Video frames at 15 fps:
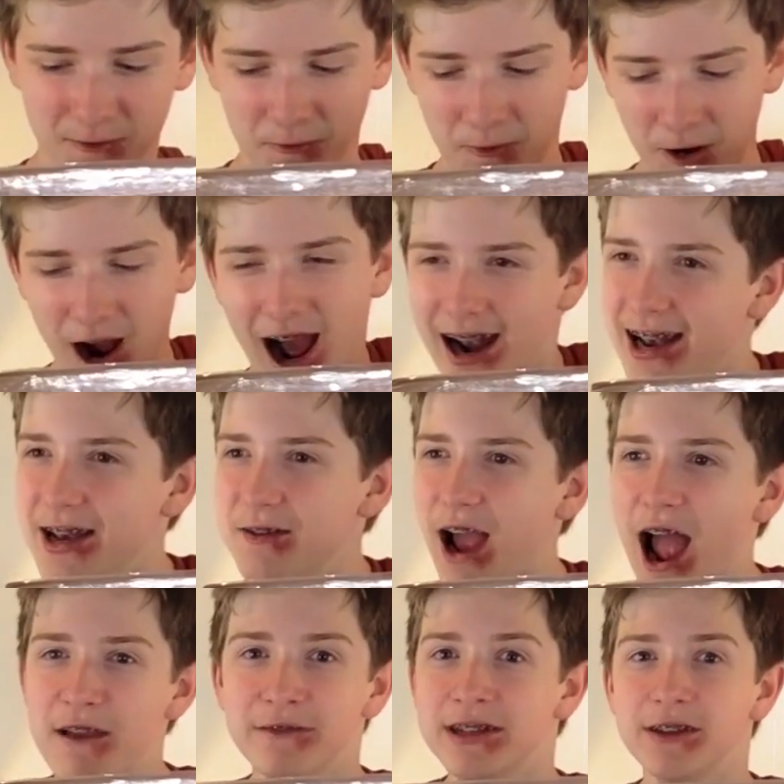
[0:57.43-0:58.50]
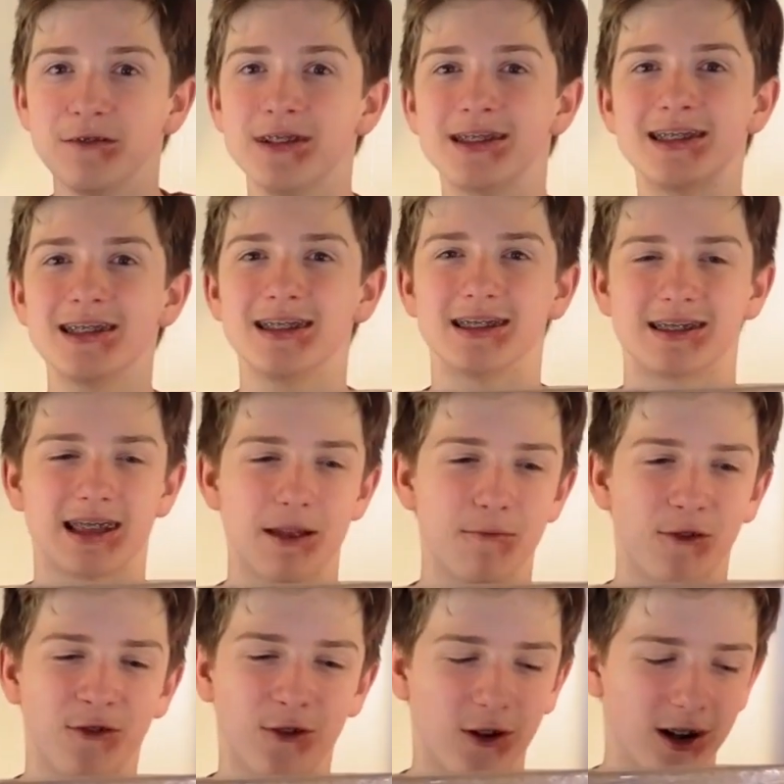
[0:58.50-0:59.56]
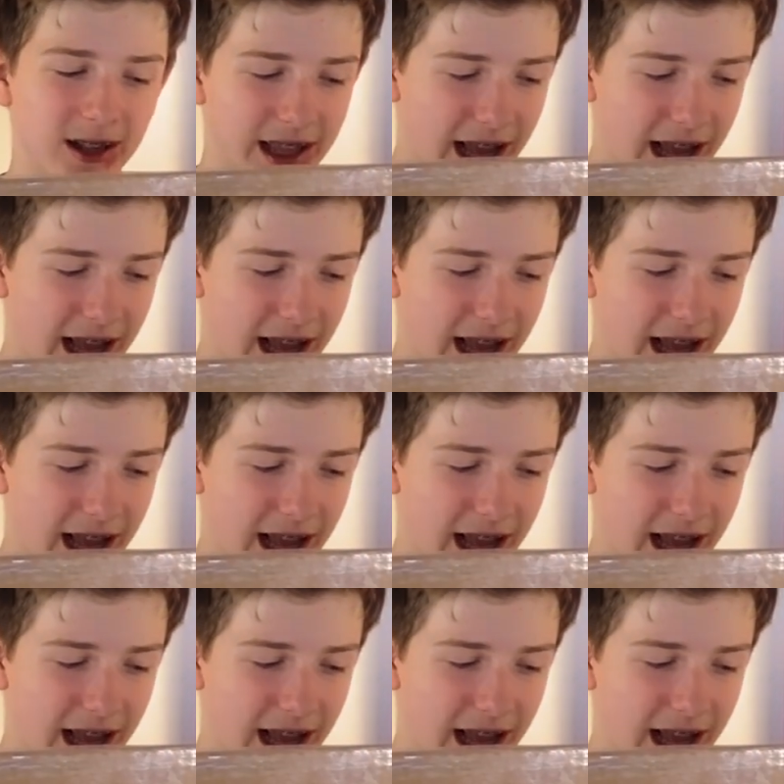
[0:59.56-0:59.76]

Well, I haven't even seen this game before.